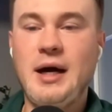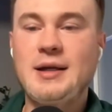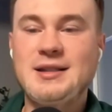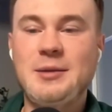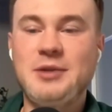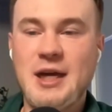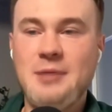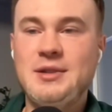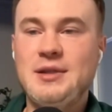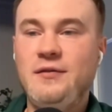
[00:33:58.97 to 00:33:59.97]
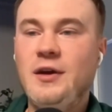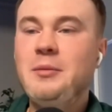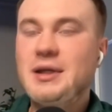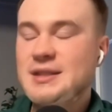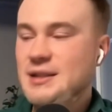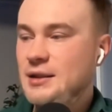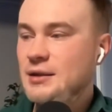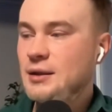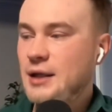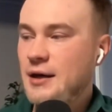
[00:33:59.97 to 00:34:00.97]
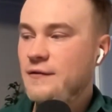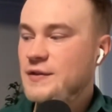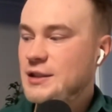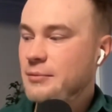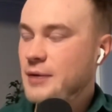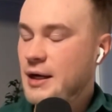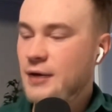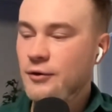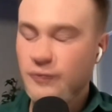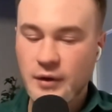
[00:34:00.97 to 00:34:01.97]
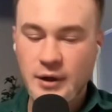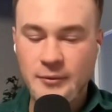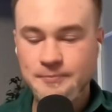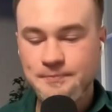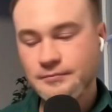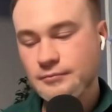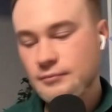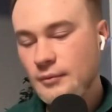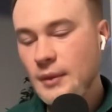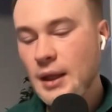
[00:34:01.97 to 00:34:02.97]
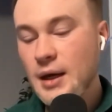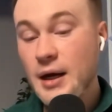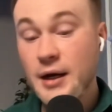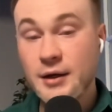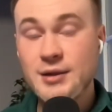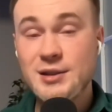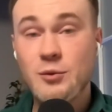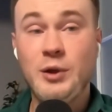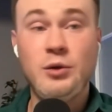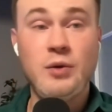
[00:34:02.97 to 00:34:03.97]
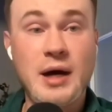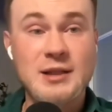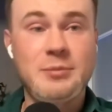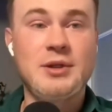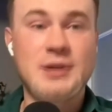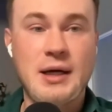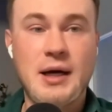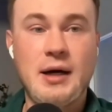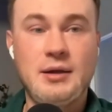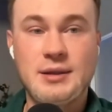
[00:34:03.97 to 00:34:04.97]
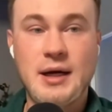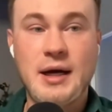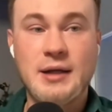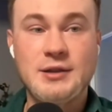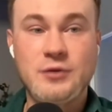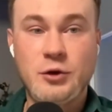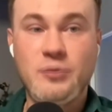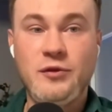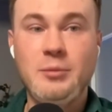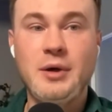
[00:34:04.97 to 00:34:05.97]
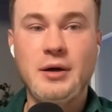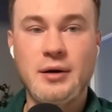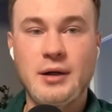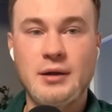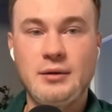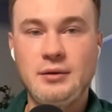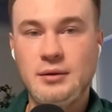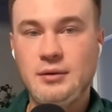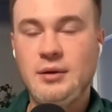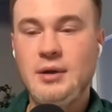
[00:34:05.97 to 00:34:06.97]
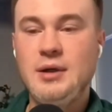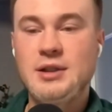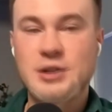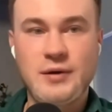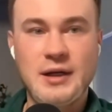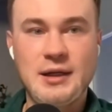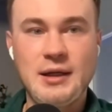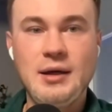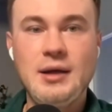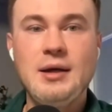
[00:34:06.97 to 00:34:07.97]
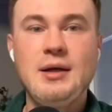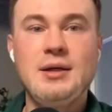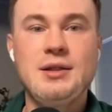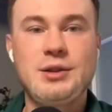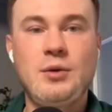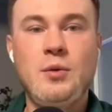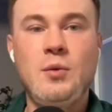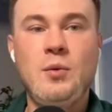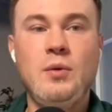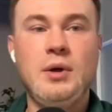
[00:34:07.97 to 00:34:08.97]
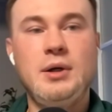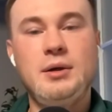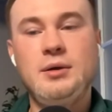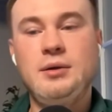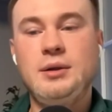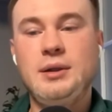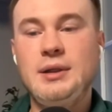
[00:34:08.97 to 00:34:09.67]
sometimes Figma still have some kind of errors when export the icons from Figma straightly. So